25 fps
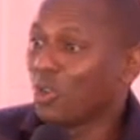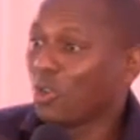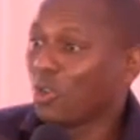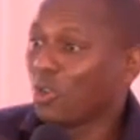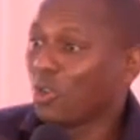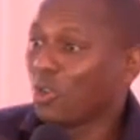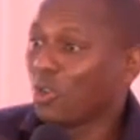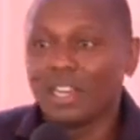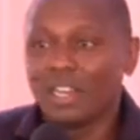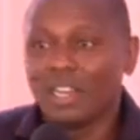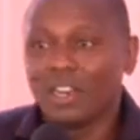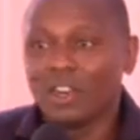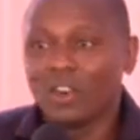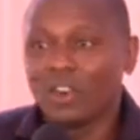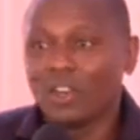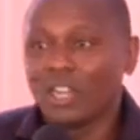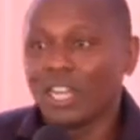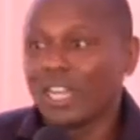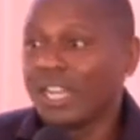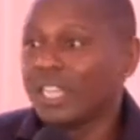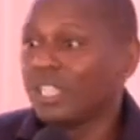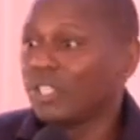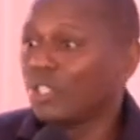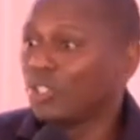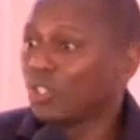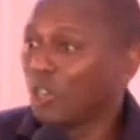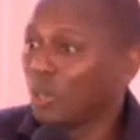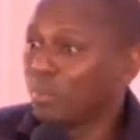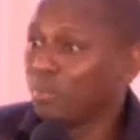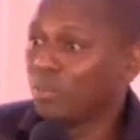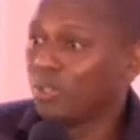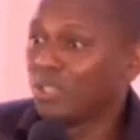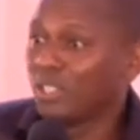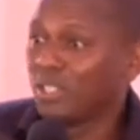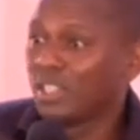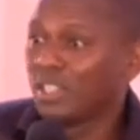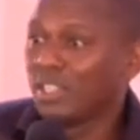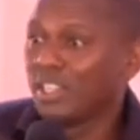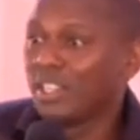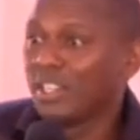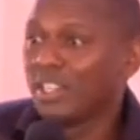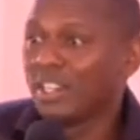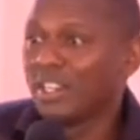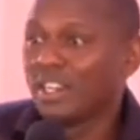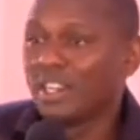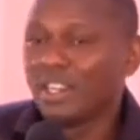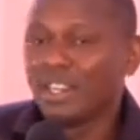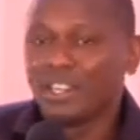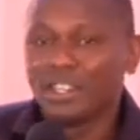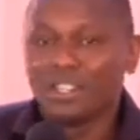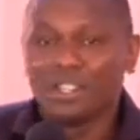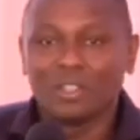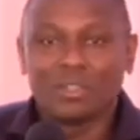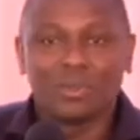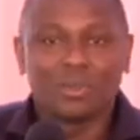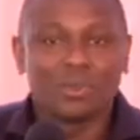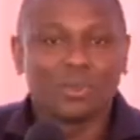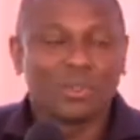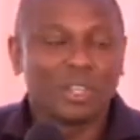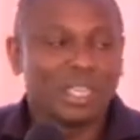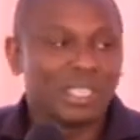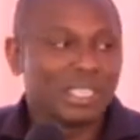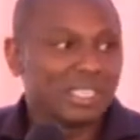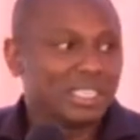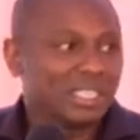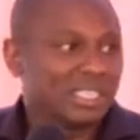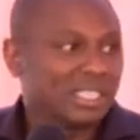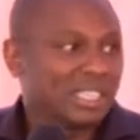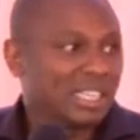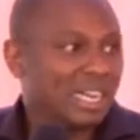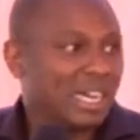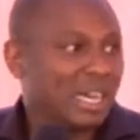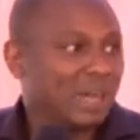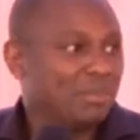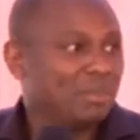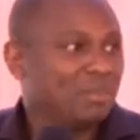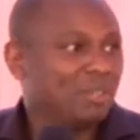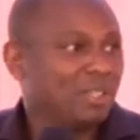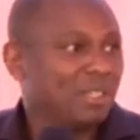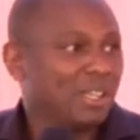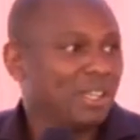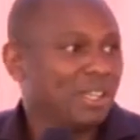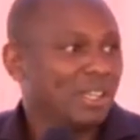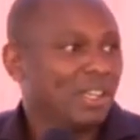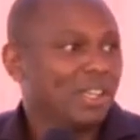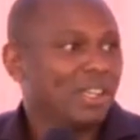on the online jobs uh, through the ICT hubs